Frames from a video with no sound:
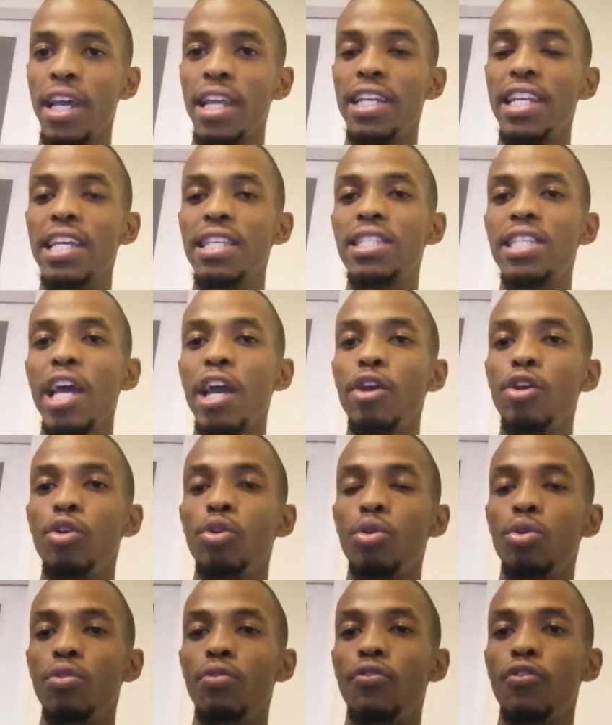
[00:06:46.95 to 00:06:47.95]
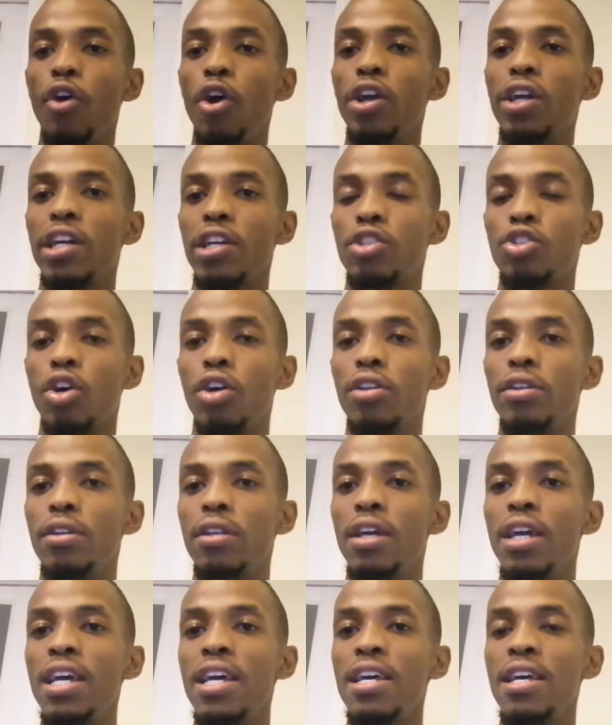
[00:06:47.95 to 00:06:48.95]
Let's say you focus
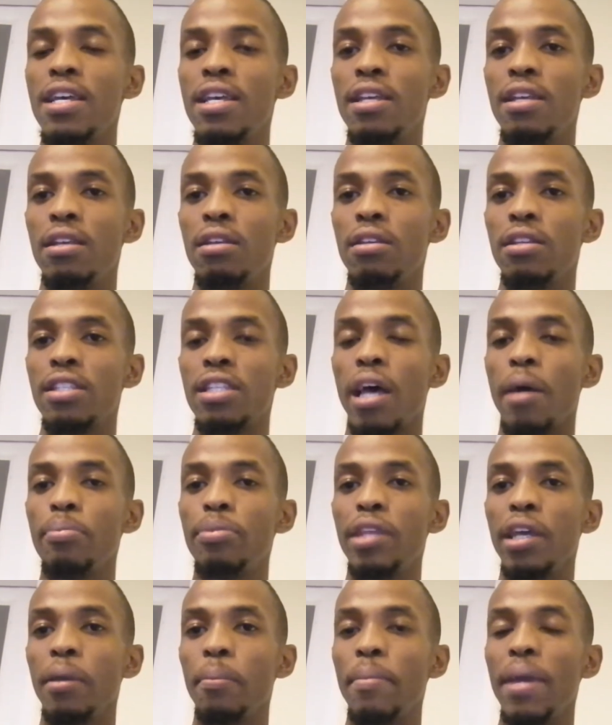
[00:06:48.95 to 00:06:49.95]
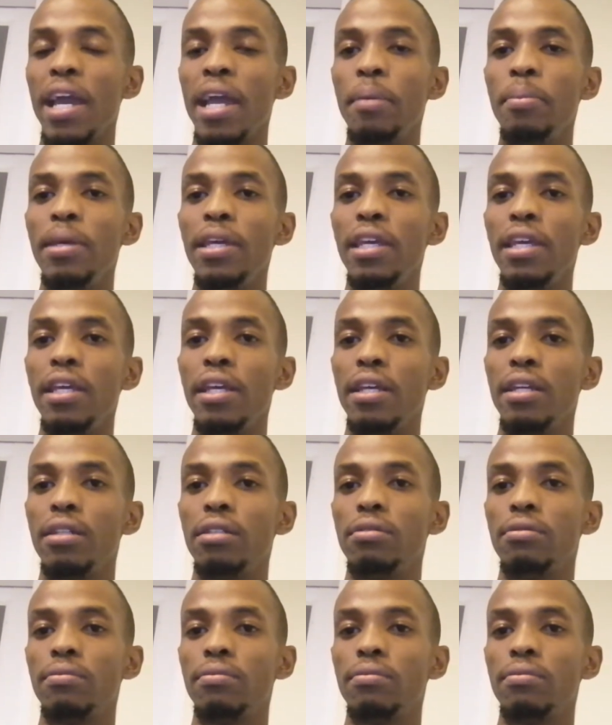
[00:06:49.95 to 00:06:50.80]
on something, maybe